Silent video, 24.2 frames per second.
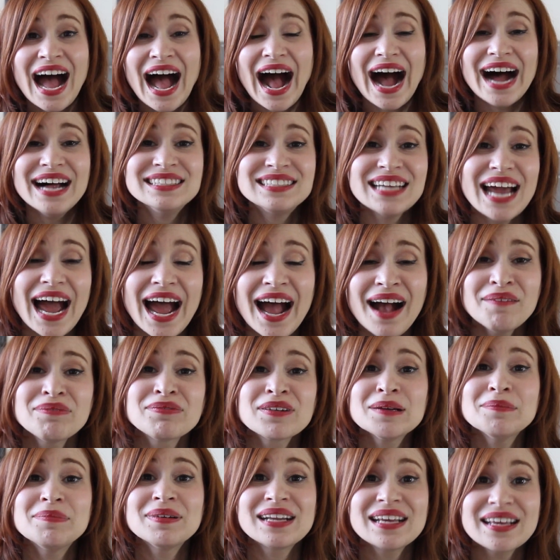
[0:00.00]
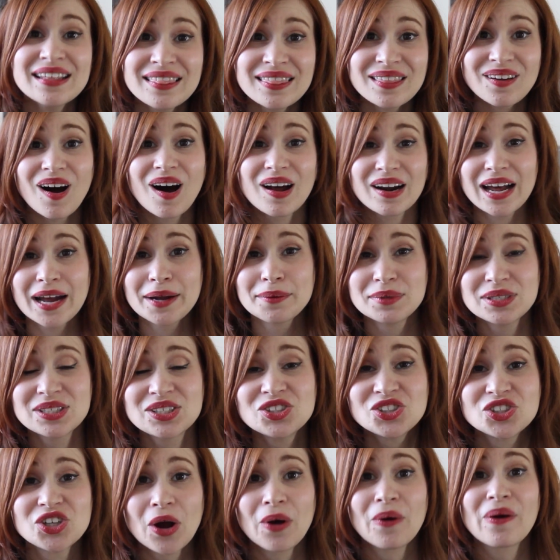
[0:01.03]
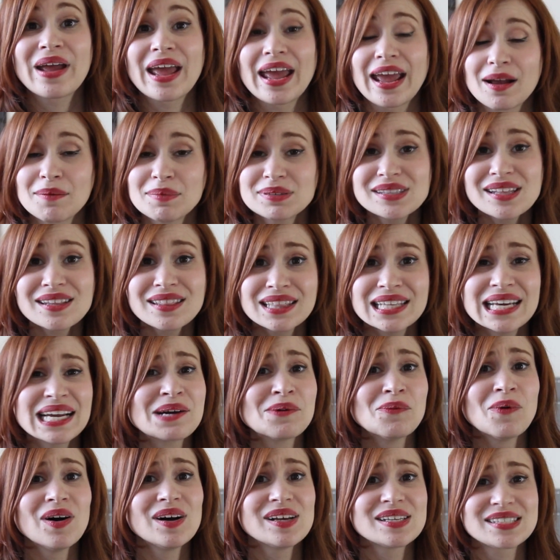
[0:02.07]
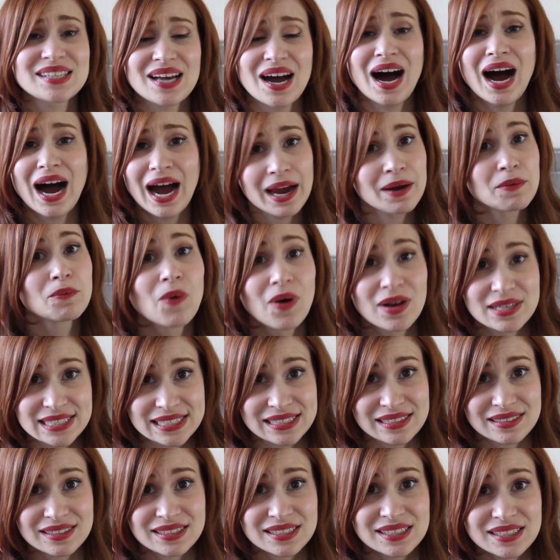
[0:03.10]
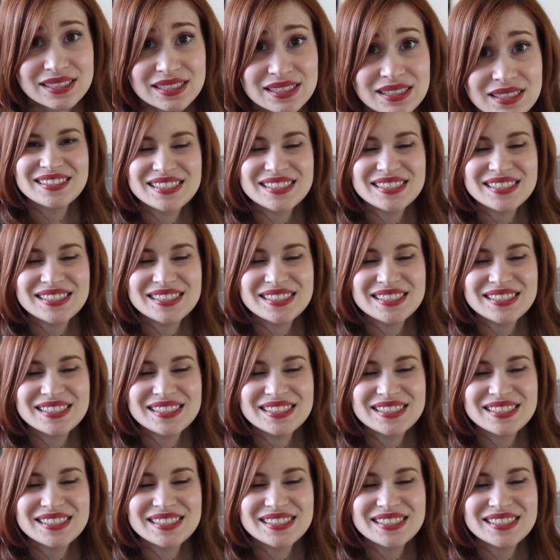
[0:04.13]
And everybody thought I was joking, but the thing was, I wasn't.